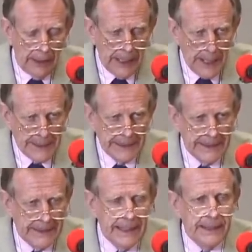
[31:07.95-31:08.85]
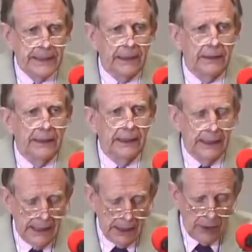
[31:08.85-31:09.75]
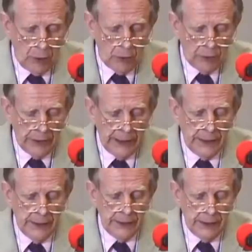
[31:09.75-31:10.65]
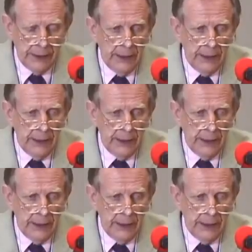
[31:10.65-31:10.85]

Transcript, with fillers: uh, statistically oriented